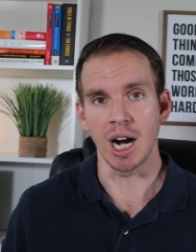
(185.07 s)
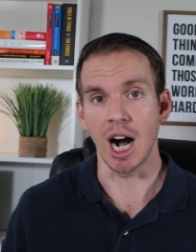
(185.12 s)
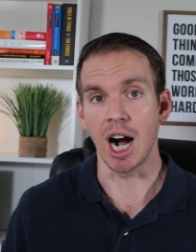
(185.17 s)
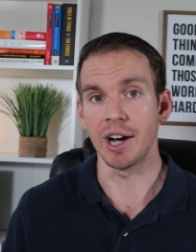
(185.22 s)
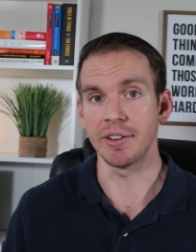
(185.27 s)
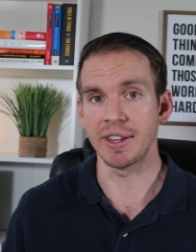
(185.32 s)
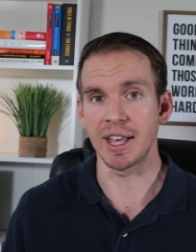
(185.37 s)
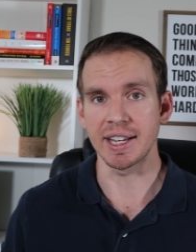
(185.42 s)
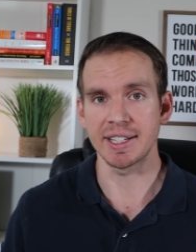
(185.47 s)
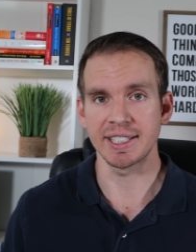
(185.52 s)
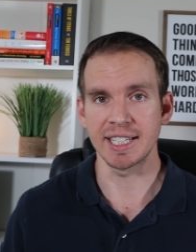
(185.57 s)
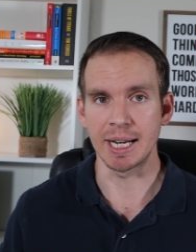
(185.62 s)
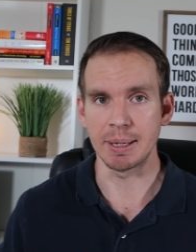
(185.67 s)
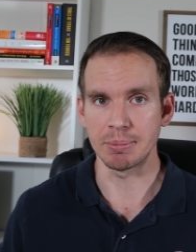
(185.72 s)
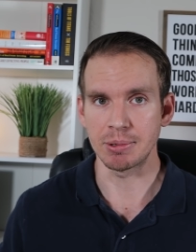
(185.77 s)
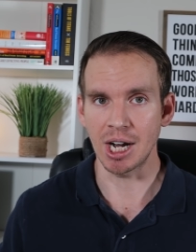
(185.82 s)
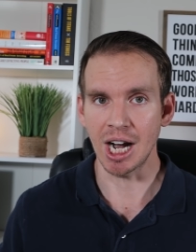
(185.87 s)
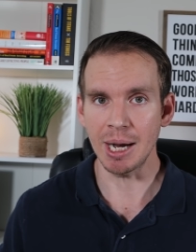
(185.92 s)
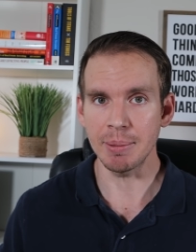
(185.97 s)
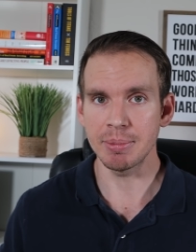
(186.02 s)
On that
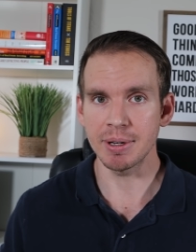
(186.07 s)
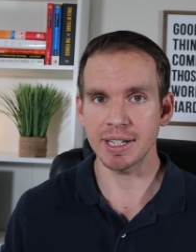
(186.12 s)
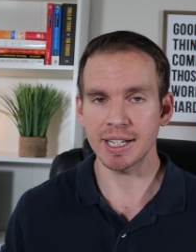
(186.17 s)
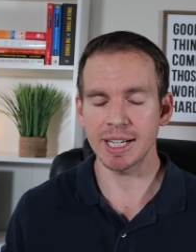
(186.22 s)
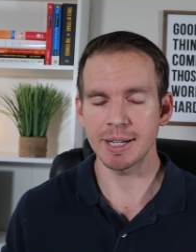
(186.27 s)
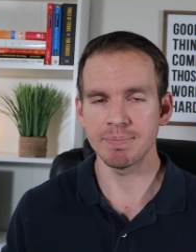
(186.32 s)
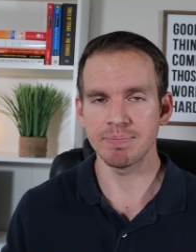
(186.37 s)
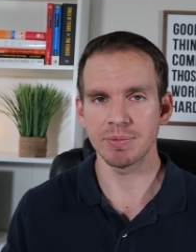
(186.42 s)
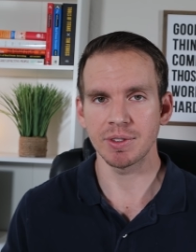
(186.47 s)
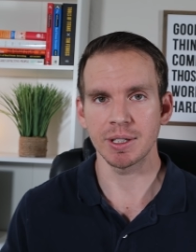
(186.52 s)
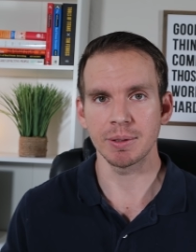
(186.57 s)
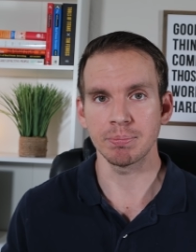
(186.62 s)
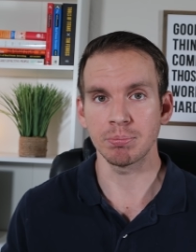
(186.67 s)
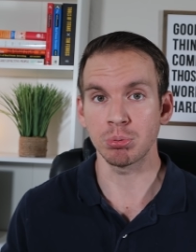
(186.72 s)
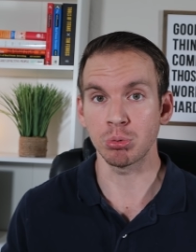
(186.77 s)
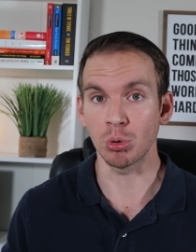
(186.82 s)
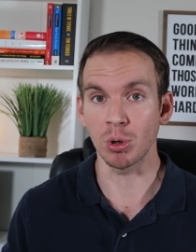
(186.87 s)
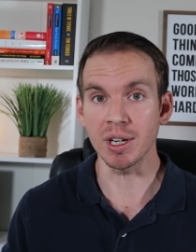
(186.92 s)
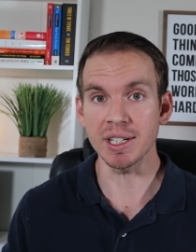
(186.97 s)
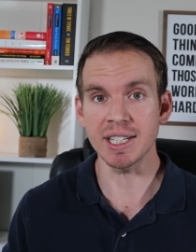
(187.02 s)
same topic,
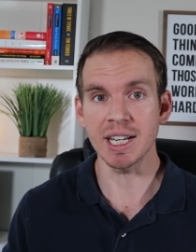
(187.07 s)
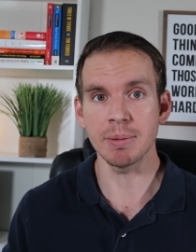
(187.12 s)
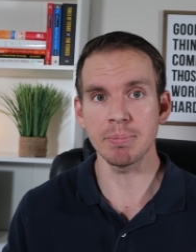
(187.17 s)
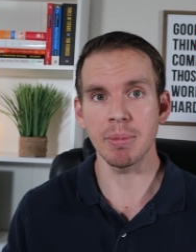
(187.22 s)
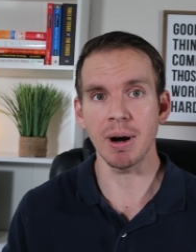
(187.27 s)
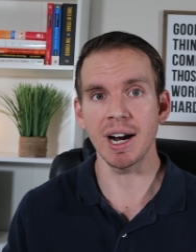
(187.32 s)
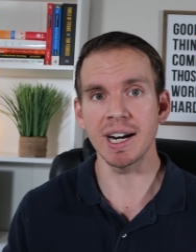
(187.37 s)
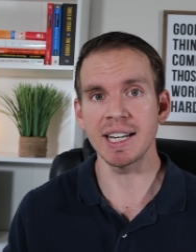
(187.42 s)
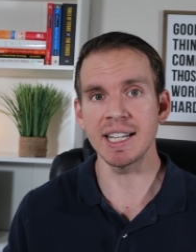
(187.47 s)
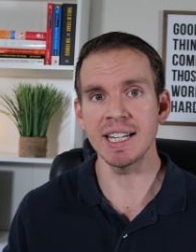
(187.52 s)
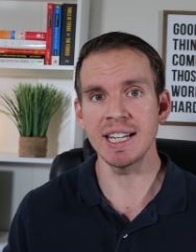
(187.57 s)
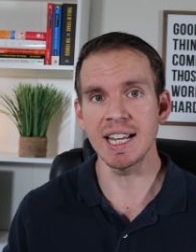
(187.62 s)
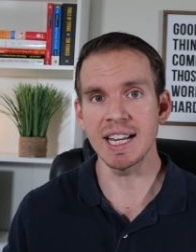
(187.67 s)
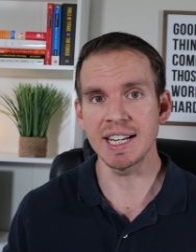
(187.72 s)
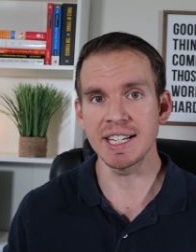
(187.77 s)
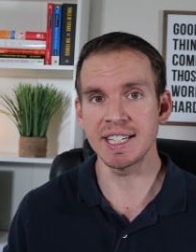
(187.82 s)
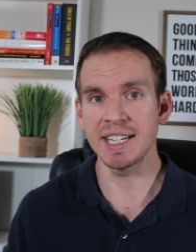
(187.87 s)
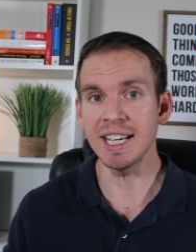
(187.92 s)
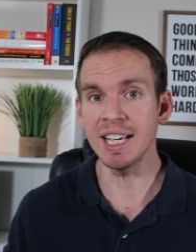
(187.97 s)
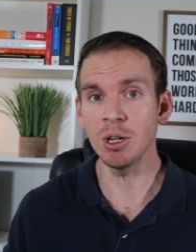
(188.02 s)
President Biden
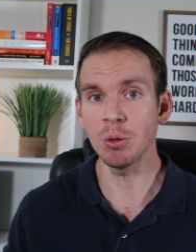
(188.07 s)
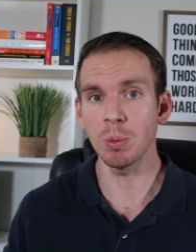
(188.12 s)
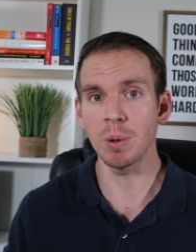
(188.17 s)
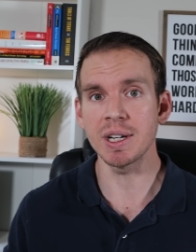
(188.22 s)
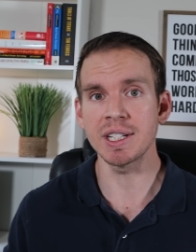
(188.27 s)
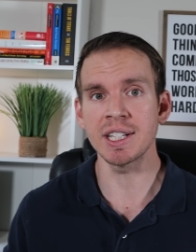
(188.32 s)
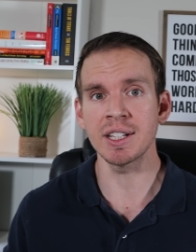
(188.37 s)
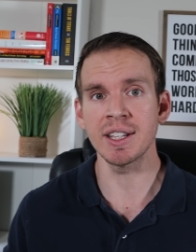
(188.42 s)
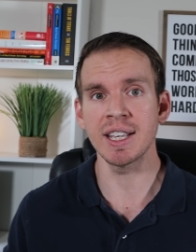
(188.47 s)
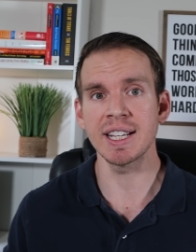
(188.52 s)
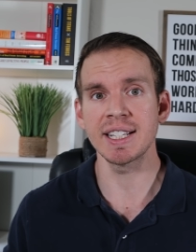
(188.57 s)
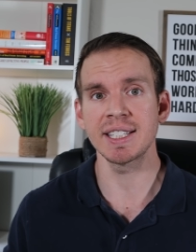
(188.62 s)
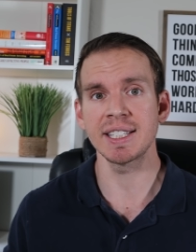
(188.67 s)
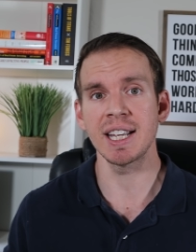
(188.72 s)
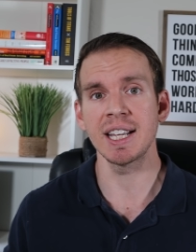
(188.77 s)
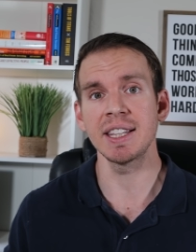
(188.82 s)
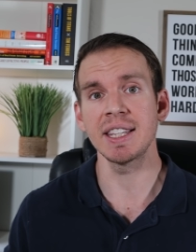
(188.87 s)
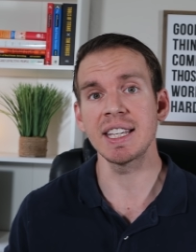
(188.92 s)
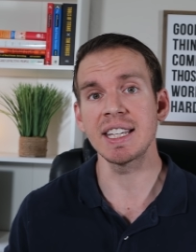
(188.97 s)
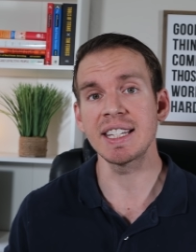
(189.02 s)
did recently
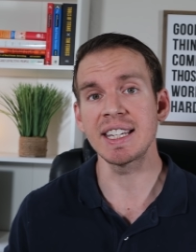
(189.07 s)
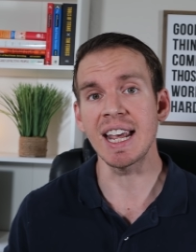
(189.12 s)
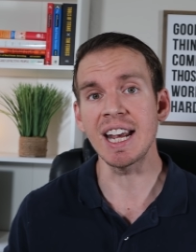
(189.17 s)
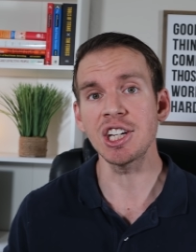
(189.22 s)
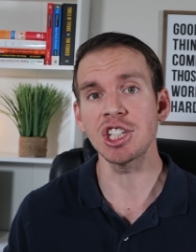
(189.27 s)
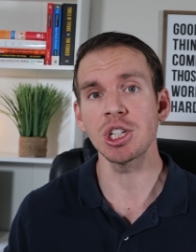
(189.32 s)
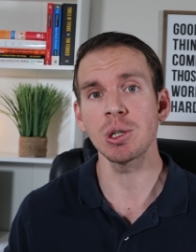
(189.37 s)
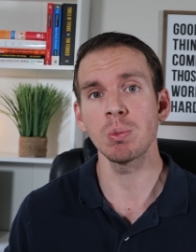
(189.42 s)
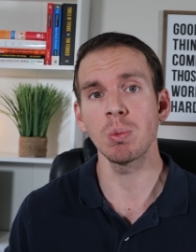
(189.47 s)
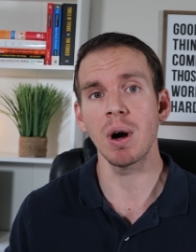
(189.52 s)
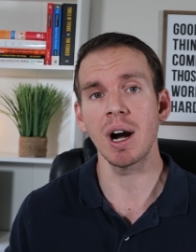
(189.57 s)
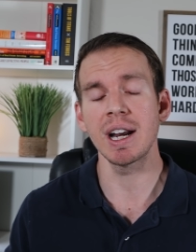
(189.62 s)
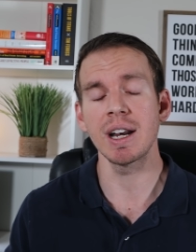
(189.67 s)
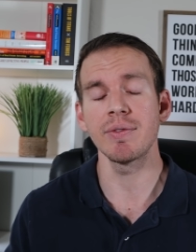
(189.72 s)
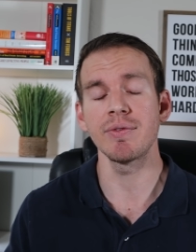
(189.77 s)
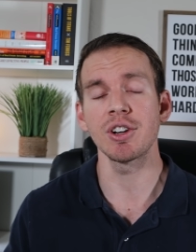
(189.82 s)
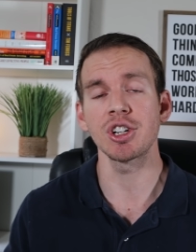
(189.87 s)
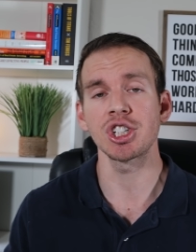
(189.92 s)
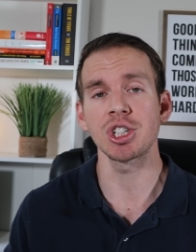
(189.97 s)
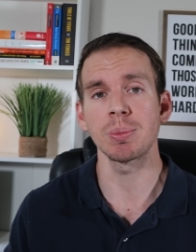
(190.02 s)
extend the nationwide
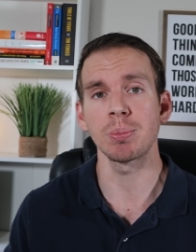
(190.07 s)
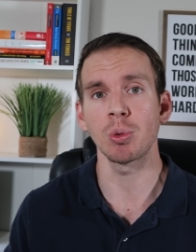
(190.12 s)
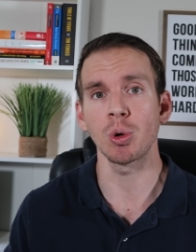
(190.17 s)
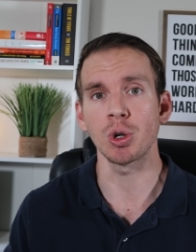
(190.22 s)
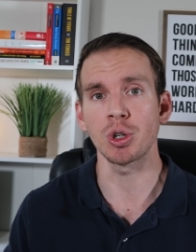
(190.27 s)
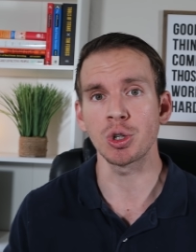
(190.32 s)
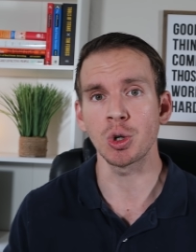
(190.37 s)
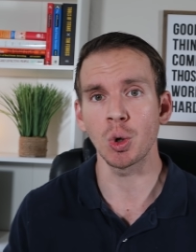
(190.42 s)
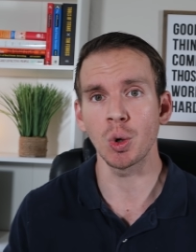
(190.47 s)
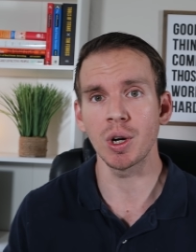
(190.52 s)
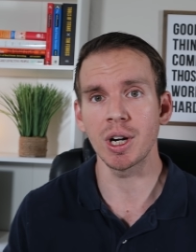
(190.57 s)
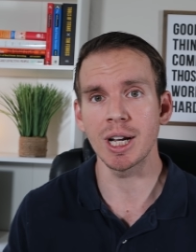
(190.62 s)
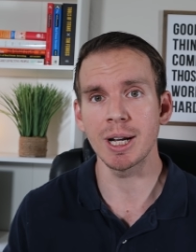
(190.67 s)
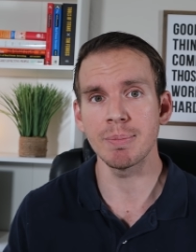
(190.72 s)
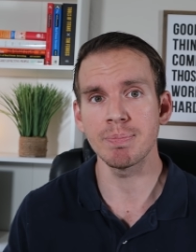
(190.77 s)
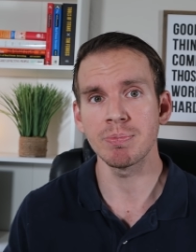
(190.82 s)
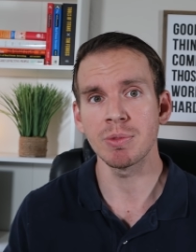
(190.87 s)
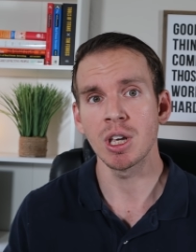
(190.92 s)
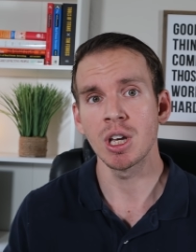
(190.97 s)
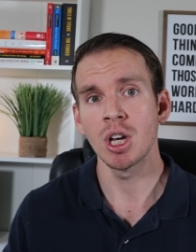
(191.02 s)
eviction
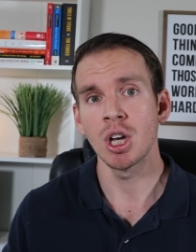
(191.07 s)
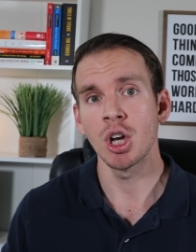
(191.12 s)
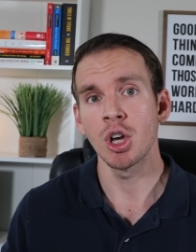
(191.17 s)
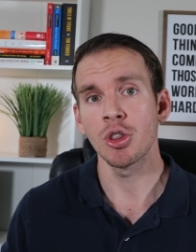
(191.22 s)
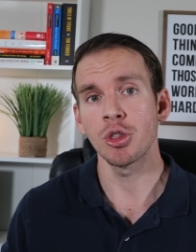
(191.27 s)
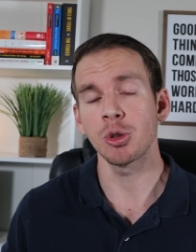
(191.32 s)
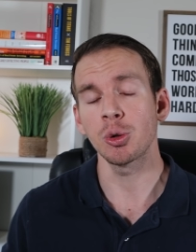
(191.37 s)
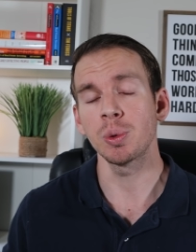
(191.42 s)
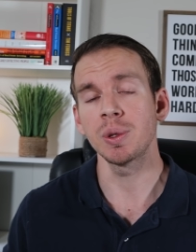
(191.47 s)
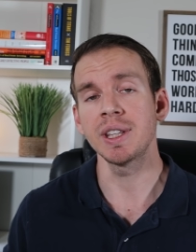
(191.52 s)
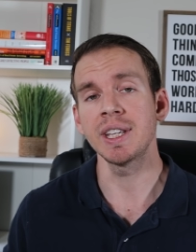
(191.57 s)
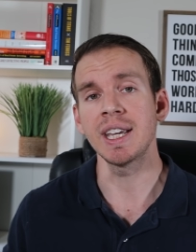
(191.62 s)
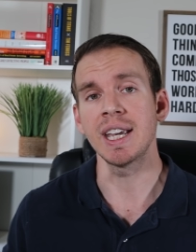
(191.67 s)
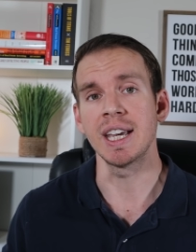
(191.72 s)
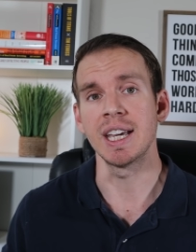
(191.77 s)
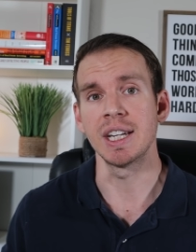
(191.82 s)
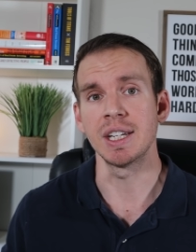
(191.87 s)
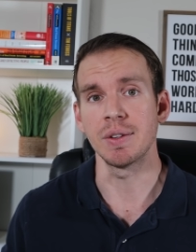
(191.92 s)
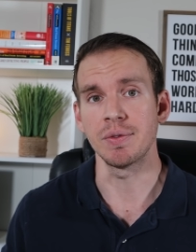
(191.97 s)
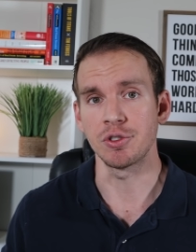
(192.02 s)
moratorium through the
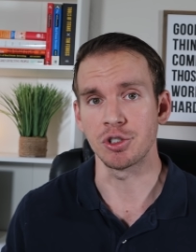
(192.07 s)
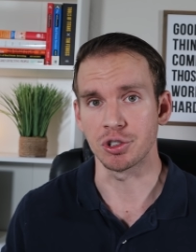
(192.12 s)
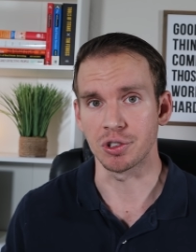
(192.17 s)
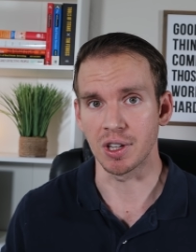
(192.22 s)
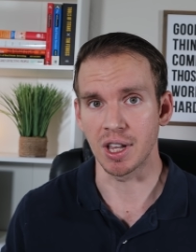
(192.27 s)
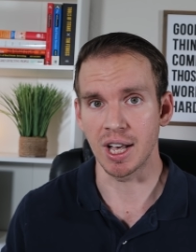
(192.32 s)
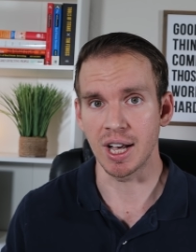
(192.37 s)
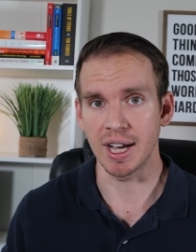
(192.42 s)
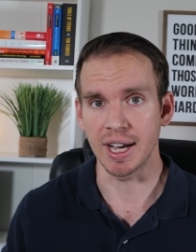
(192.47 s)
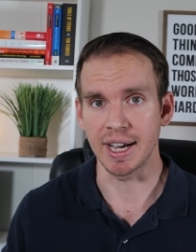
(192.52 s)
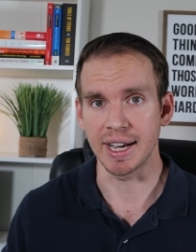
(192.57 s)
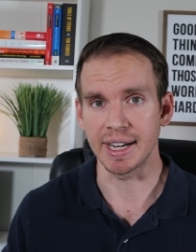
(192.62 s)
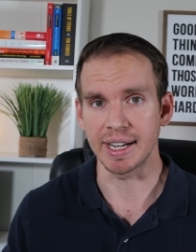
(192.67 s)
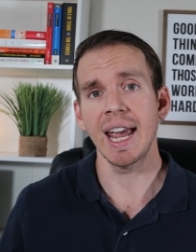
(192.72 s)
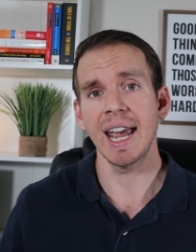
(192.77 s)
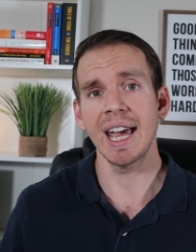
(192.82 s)
end of July.